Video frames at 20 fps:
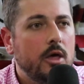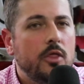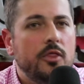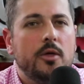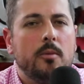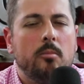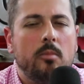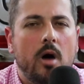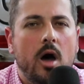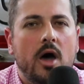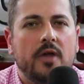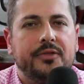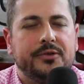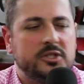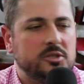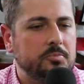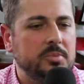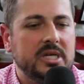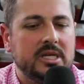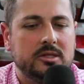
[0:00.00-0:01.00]
The moth
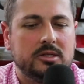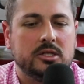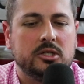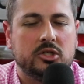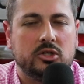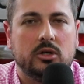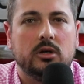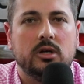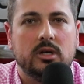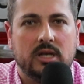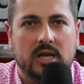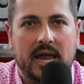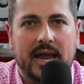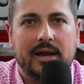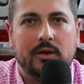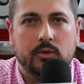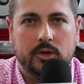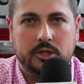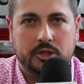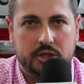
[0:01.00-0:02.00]
speaks a certain
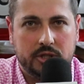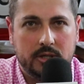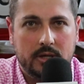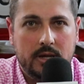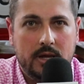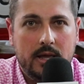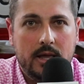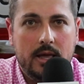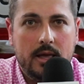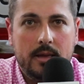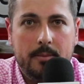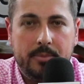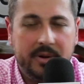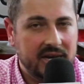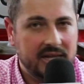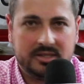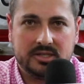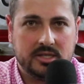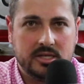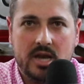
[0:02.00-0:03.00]
language but
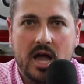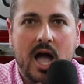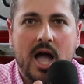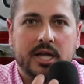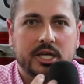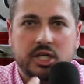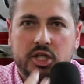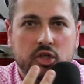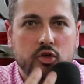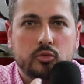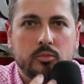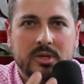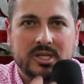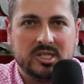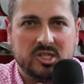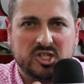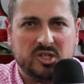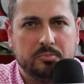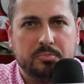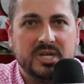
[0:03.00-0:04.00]
it's not
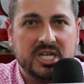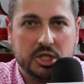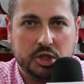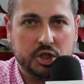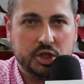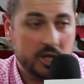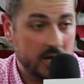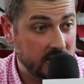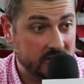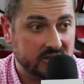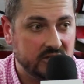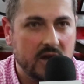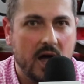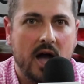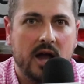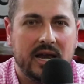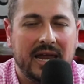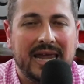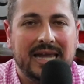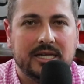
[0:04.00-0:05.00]
human speech. It's
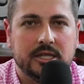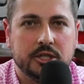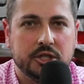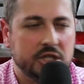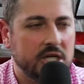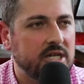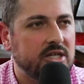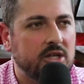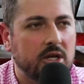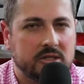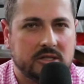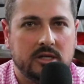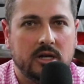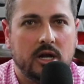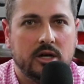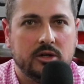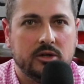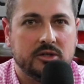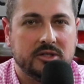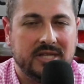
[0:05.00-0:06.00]
not English. It doesn't
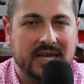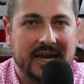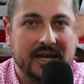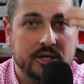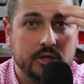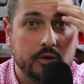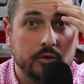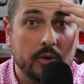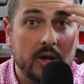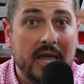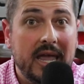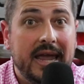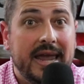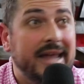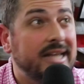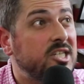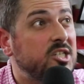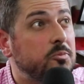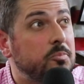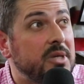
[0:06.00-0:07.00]
understand you.
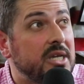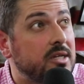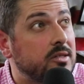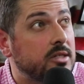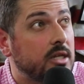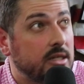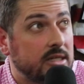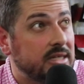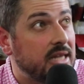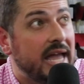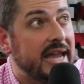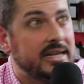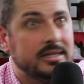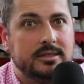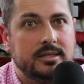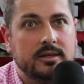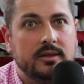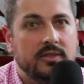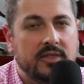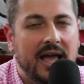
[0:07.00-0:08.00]
It speaks
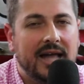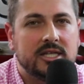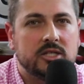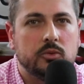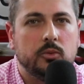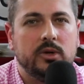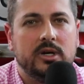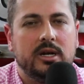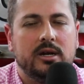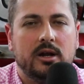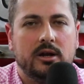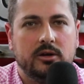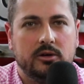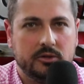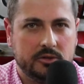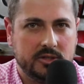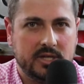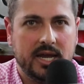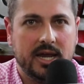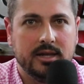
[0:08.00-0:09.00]
light. That's what it
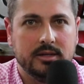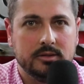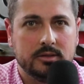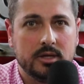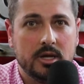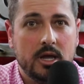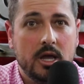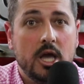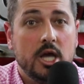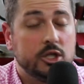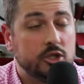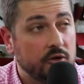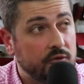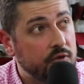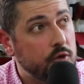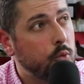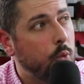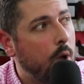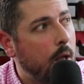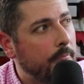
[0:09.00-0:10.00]
understands. So
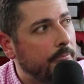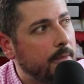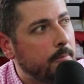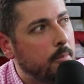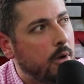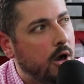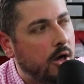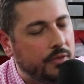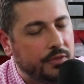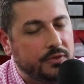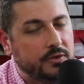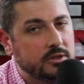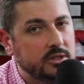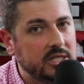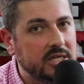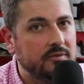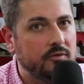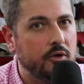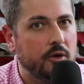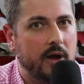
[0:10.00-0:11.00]
if you want the moth to
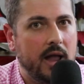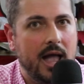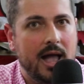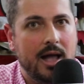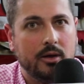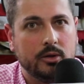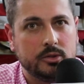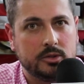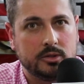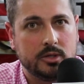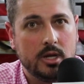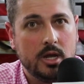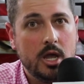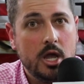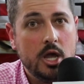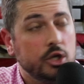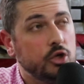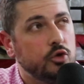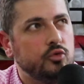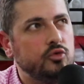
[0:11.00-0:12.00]
leave your house,
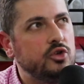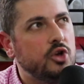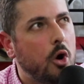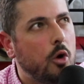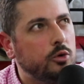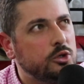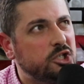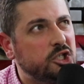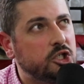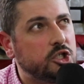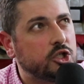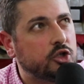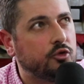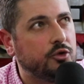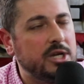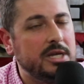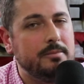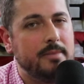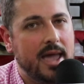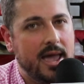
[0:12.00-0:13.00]
you don't
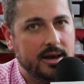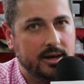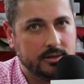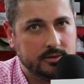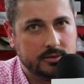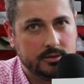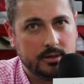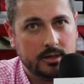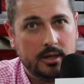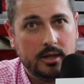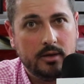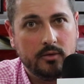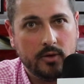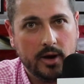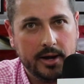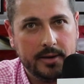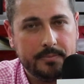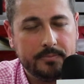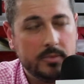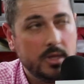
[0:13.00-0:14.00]
scream at it,
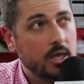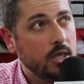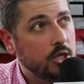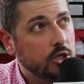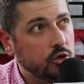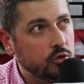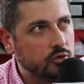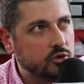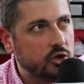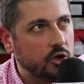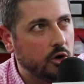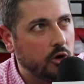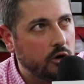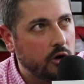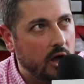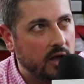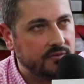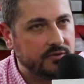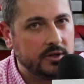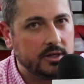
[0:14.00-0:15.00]
right? You turn
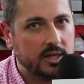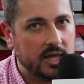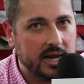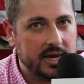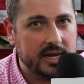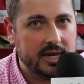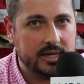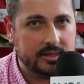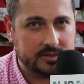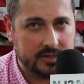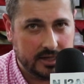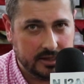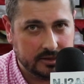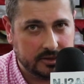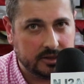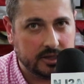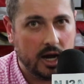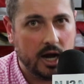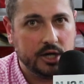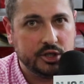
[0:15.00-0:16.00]
off the lights
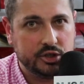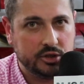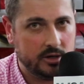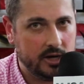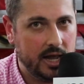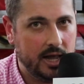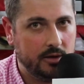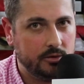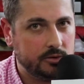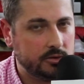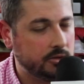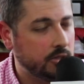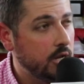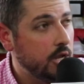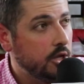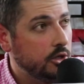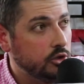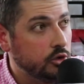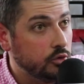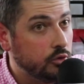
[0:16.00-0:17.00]
inside your house,
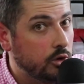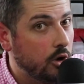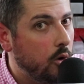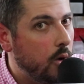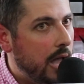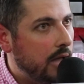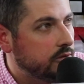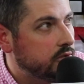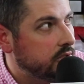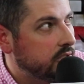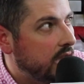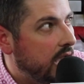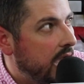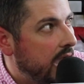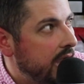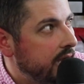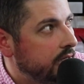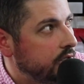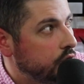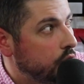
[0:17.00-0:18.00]
you go
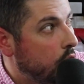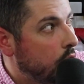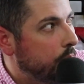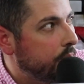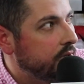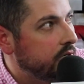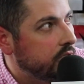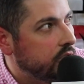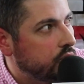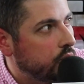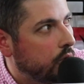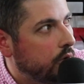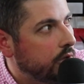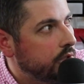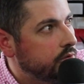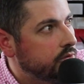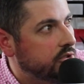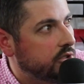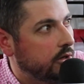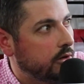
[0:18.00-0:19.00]
outside, you open a door,
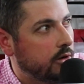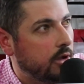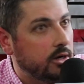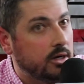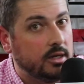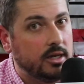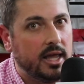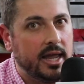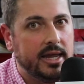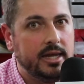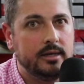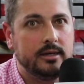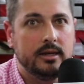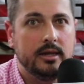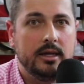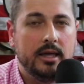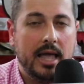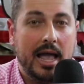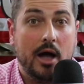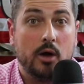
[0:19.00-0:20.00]
you turn on a light
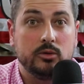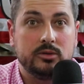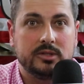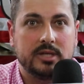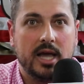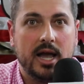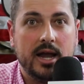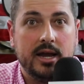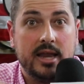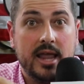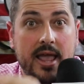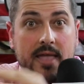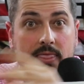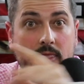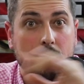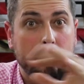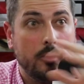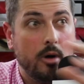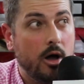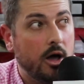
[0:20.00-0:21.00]
outside, and
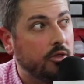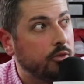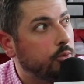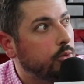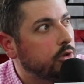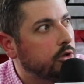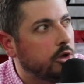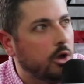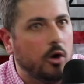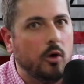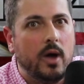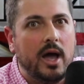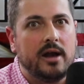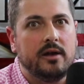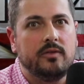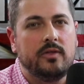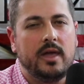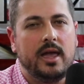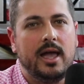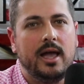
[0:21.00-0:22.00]
the moth will go out
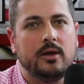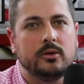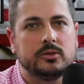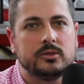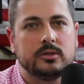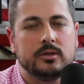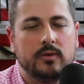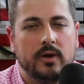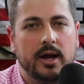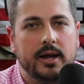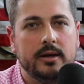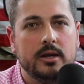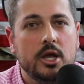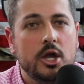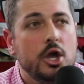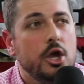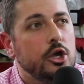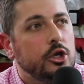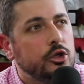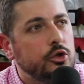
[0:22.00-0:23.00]
of the house, right?
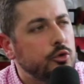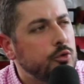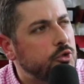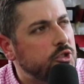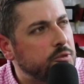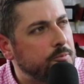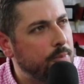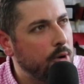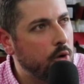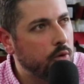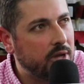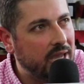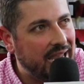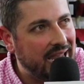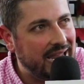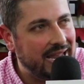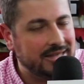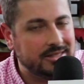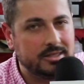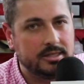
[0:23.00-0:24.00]
You spoke
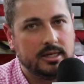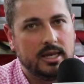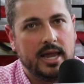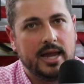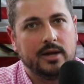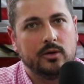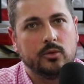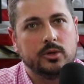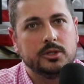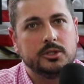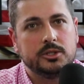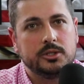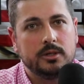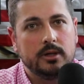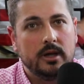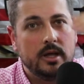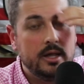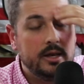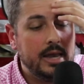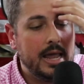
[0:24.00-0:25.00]
its language.
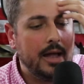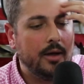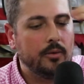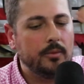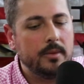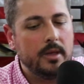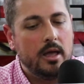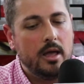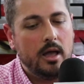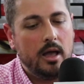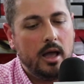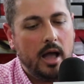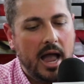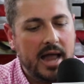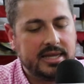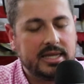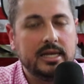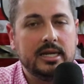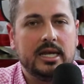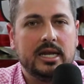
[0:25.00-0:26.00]
Now,
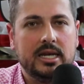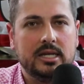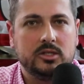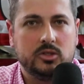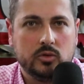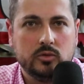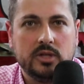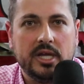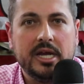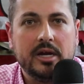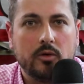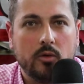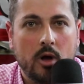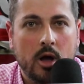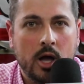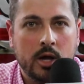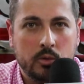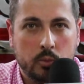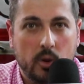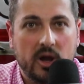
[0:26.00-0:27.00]
I can get into later
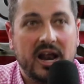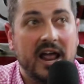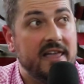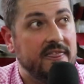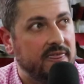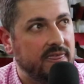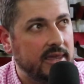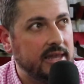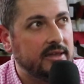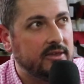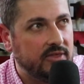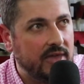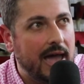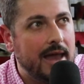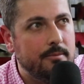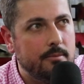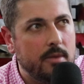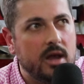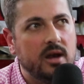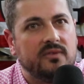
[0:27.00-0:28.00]
on what I think
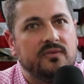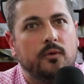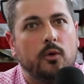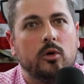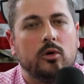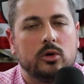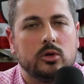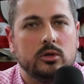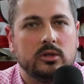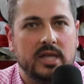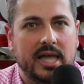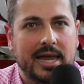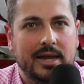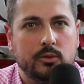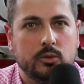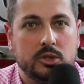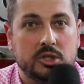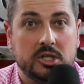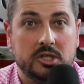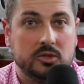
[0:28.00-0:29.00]
that metaphorical
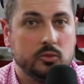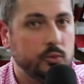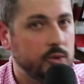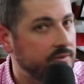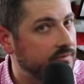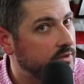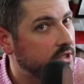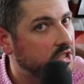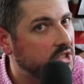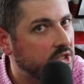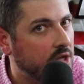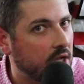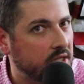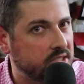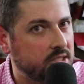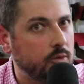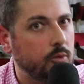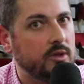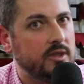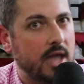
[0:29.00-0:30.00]
language is, and we've
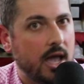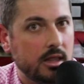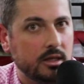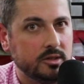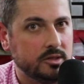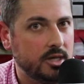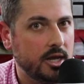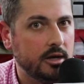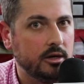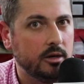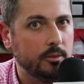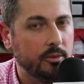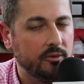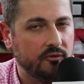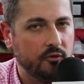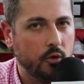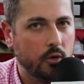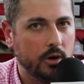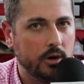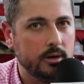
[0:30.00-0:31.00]
discussed it with Alexander
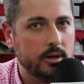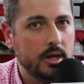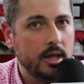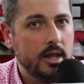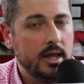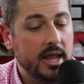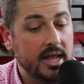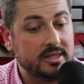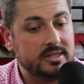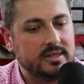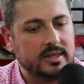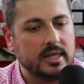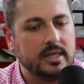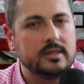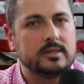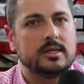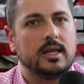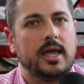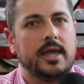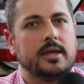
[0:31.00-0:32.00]
before. It's
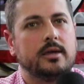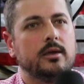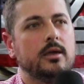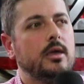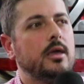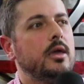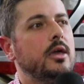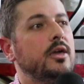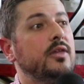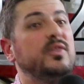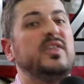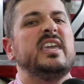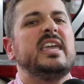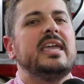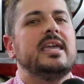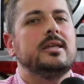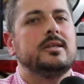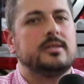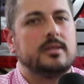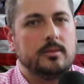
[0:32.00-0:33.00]
things like the
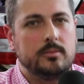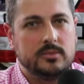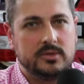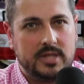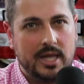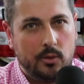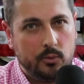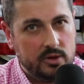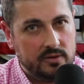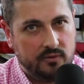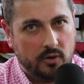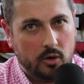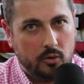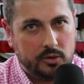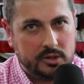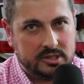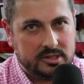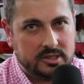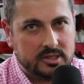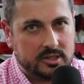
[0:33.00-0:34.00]
isms that we've
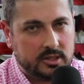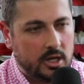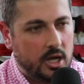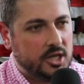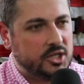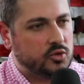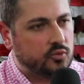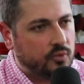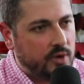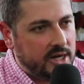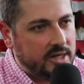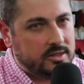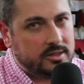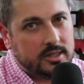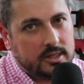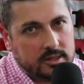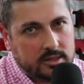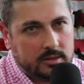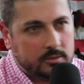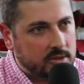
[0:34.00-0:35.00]
always discussed:
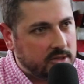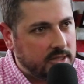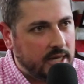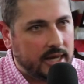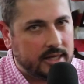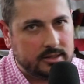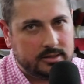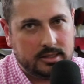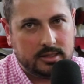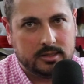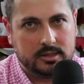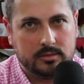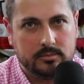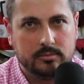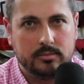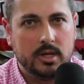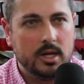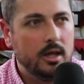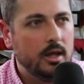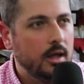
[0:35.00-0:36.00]
racism,
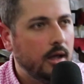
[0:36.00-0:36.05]
sexism,